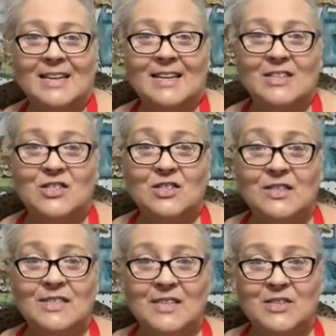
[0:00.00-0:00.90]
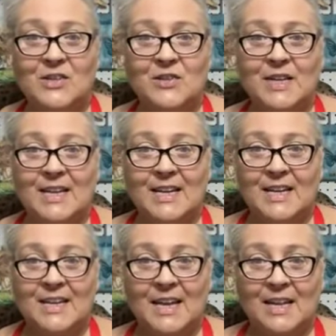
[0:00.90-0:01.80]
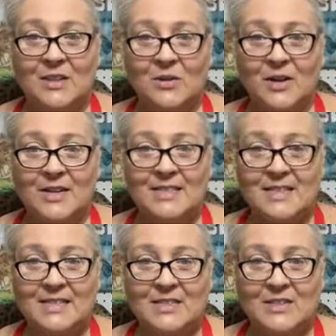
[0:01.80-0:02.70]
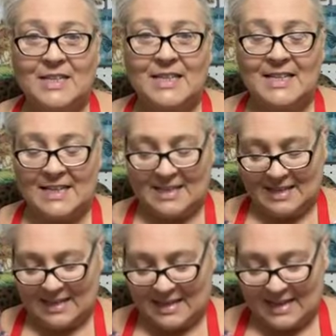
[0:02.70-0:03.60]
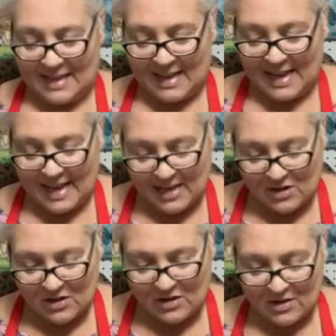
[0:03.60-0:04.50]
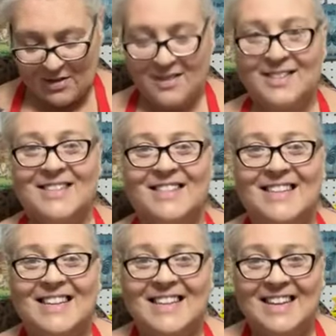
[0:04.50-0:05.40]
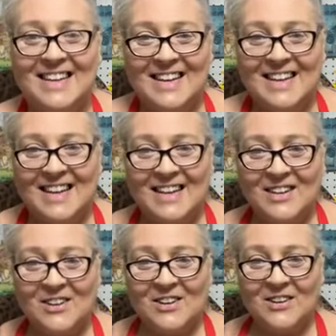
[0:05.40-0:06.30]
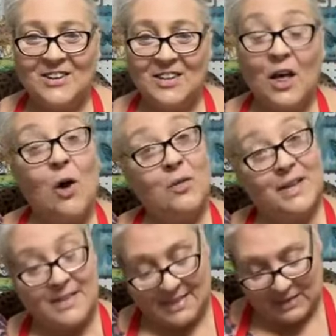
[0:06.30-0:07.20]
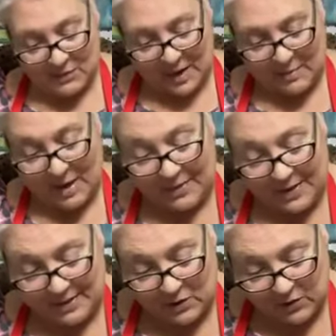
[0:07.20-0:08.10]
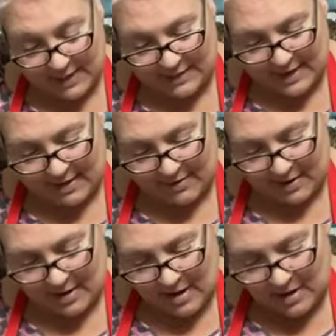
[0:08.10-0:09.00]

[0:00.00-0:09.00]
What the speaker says: And Jill says green. And Laura says green. Hi, y'all. Hi, y'all. Oh, Linda says white, but I think the greens have it.